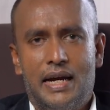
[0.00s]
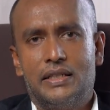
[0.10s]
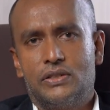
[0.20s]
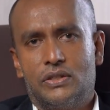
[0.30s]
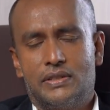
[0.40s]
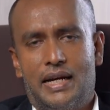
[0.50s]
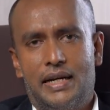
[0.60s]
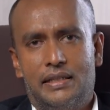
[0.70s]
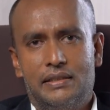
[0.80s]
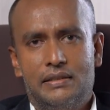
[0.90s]
and the
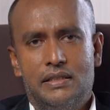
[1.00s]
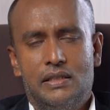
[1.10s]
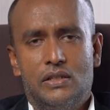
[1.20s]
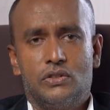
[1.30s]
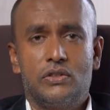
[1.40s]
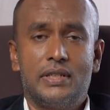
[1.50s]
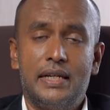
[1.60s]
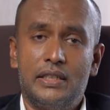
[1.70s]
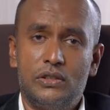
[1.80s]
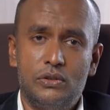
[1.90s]
society.
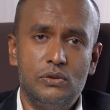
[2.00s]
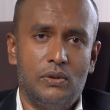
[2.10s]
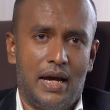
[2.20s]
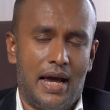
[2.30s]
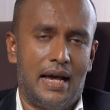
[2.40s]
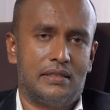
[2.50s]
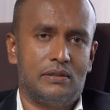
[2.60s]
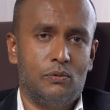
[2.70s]
Society too has